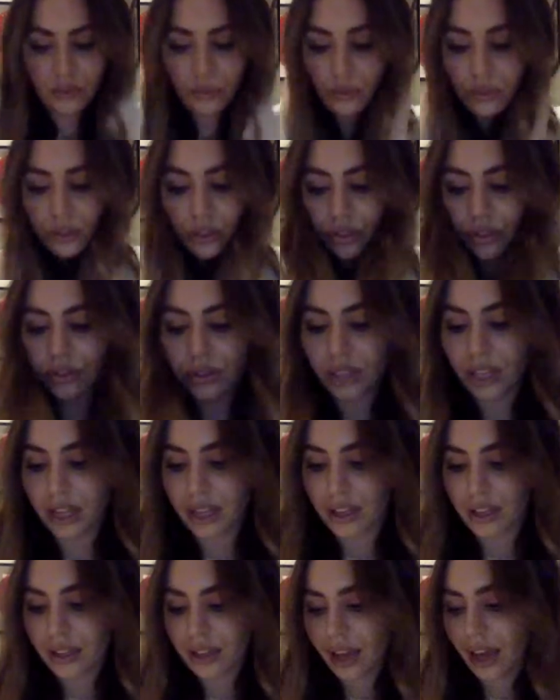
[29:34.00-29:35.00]
we'll do
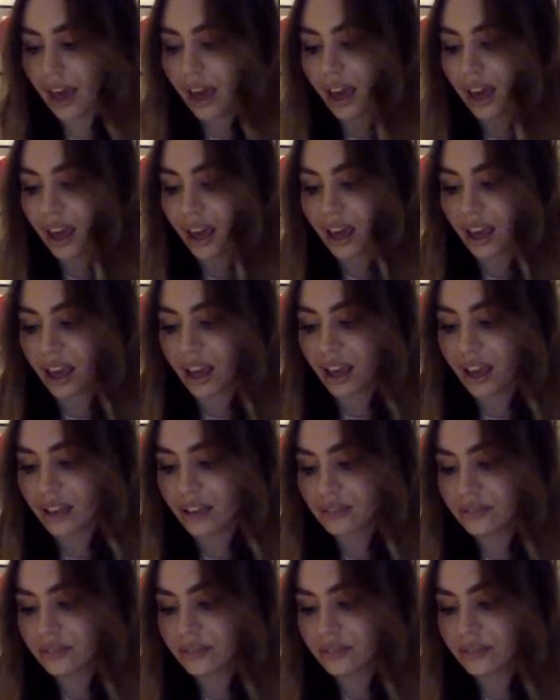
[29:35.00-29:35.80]
like a,